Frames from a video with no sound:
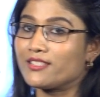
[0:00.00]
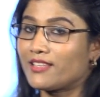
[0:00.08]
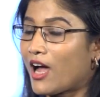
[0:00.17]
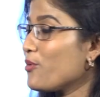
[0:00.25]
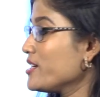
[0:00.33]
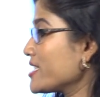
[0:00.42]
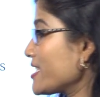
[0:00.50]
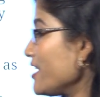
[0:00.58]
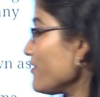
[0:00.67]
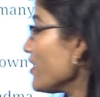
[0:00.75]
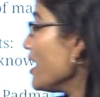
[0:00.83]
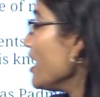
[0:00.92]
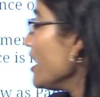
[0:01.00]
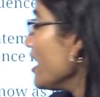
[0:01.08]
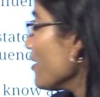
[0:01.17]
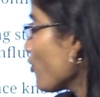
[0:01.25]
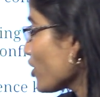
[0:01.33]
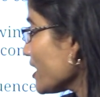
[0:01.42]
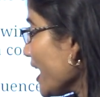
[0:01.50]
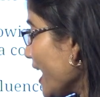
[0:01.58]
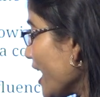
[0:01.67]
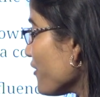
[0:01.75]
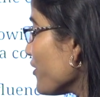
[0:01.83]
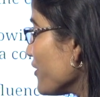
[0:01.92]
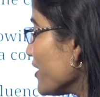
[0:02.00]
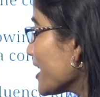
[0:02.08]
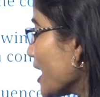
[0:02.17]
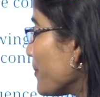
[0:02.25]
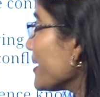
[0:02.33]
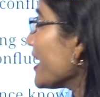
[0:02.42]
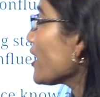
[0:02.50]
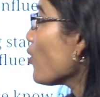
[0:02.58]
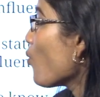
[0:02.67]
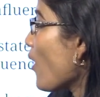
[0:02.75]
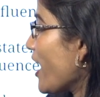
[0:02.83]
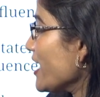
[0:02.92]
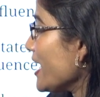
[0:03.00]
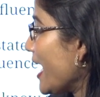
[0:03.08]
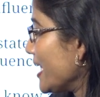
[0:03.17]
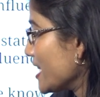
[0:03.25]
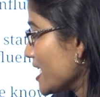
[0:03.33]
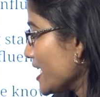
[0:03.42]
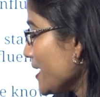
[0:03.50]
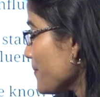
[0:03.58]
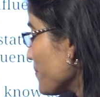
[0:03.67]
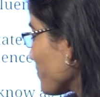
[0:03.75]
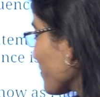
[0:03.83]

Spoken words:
now itself. For the A, we will keep it like 1 and 3.